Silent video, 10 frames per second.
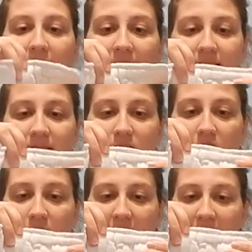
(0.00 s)
It's
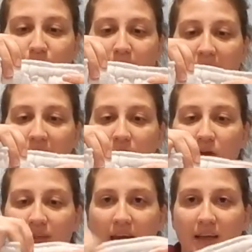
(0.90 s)
not as padded
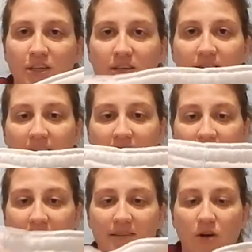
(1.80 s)
on the edges as
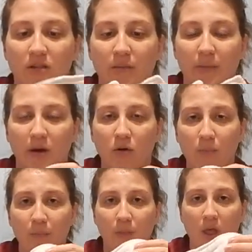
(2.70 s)
it is on the
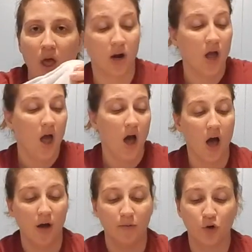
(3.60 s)
middle.
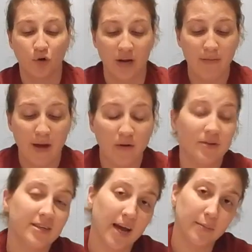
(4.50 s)
Green
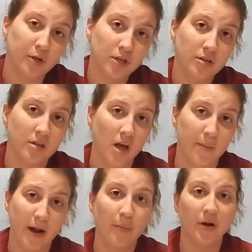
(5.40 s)
Mountain Diapers,
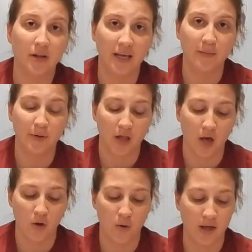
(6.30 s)
and I'll put a link
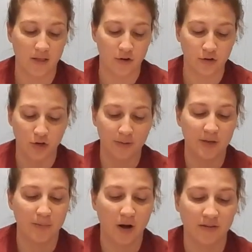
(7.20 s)
below in the
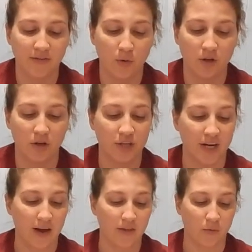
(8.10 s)
description box if you want to go
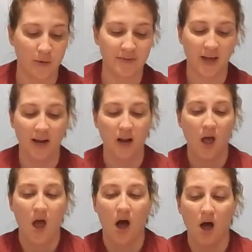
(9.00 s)
check out their website.
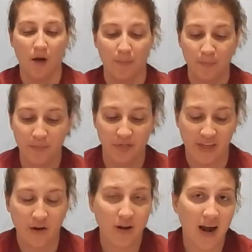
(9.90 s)

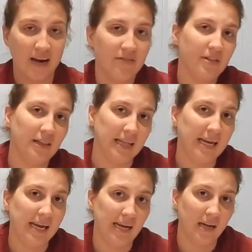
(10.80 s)
They are kind of the
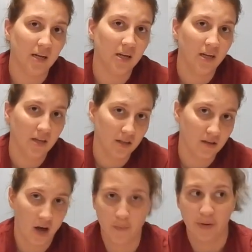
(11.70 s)
lead
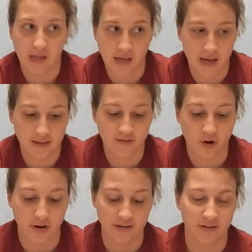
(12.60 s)
company as
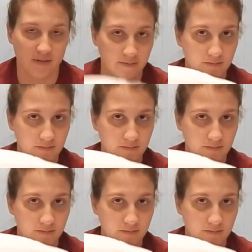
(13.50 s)
far as